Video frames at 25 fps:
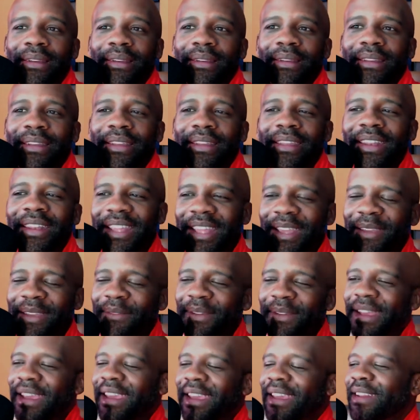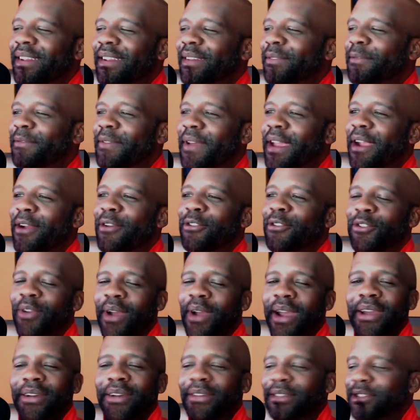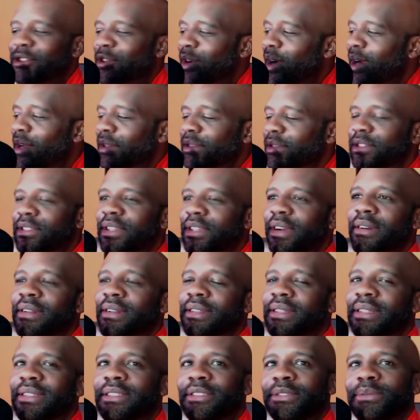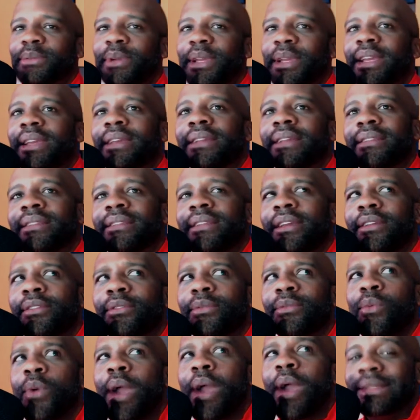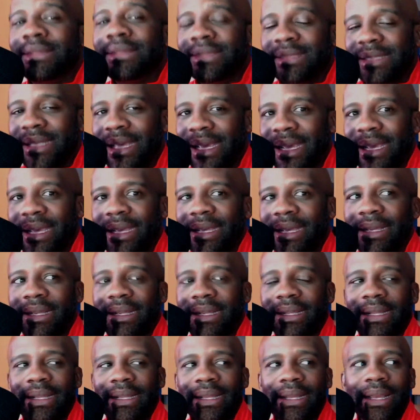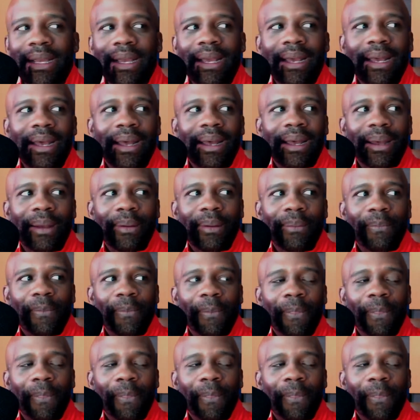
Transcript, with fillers: can he even get a fair trial? Trial started this week. Today's Wednesday. Um,